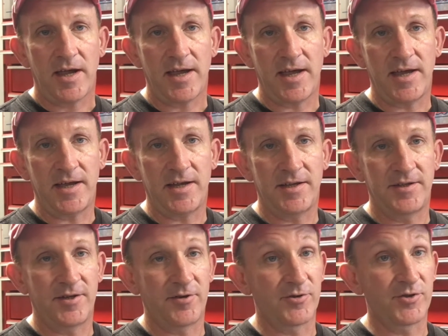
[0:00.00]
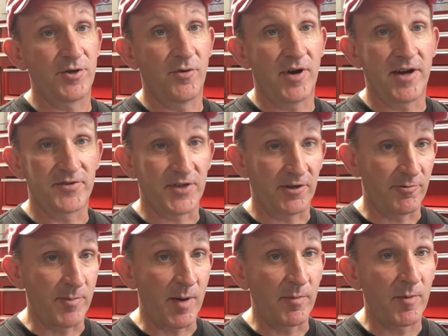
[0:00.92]
And there is no way I was going to
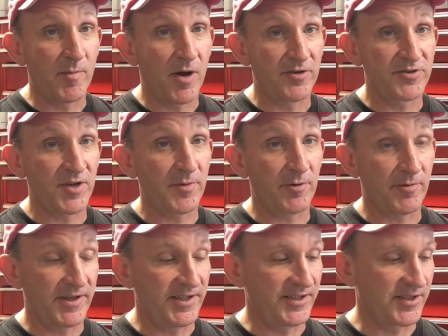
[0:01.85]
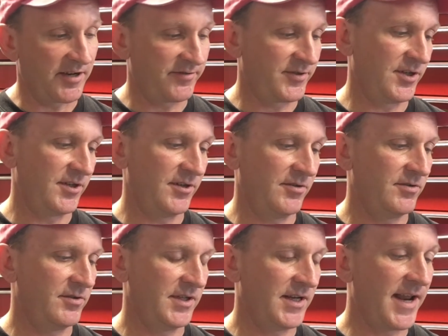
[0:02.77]
remember them all, so I'm going to read these off to
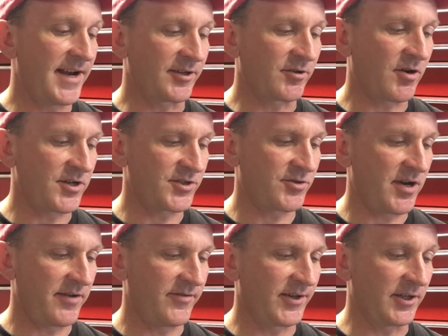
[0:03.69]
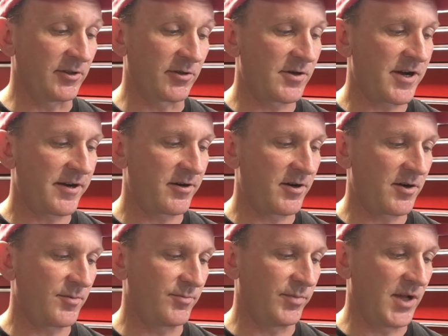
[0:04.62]
you. It had a cross-traffic alert
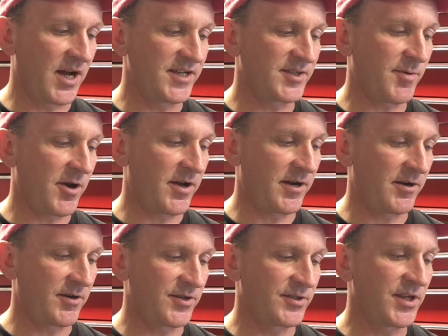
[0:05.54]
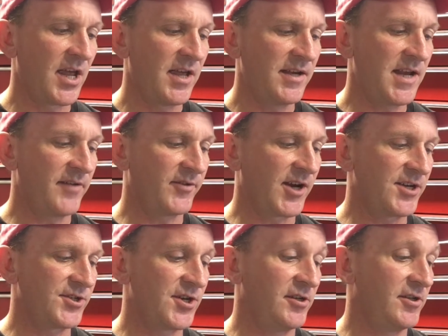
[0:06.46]
error, blind spot errors,
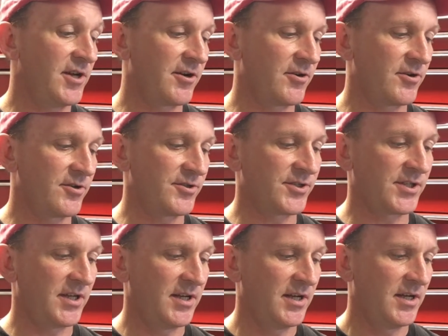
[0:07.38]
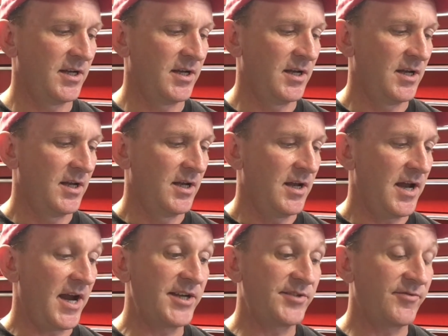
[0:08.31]
navigational errors,
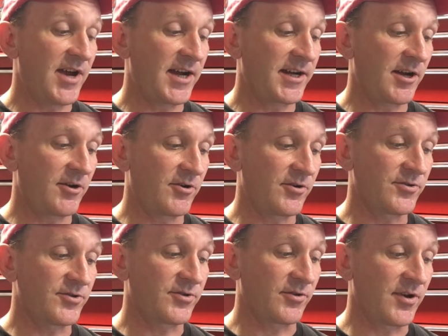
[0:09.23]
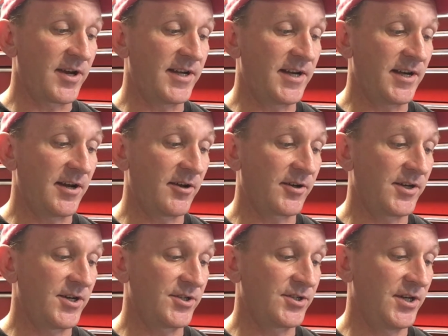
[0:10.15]
HVAC errors, or heating and air
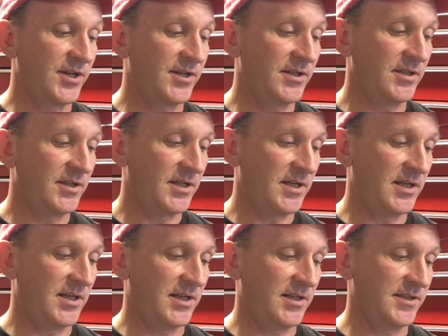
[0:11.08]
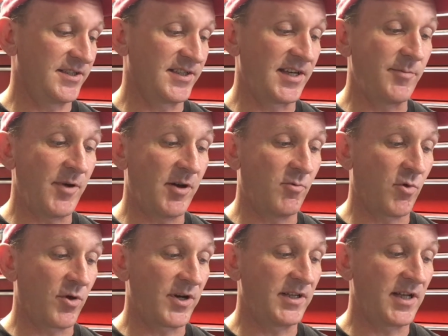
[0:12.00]
conditioning, seatbelt
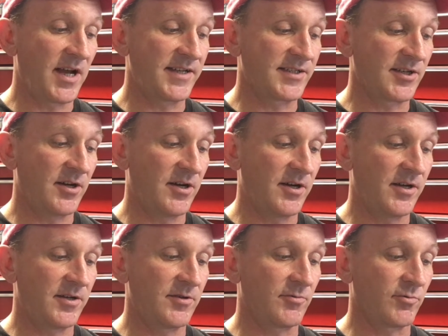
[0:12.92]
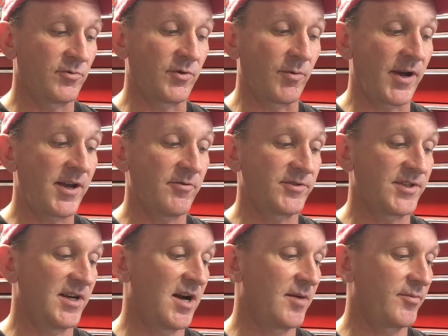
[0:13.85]
warning lights on, the radio was
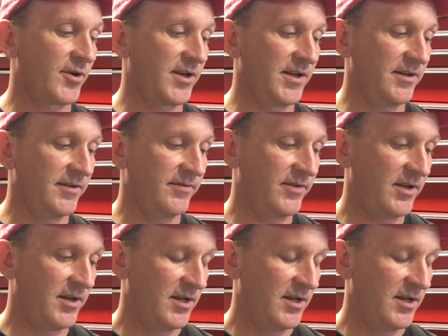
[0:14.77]
inoperative,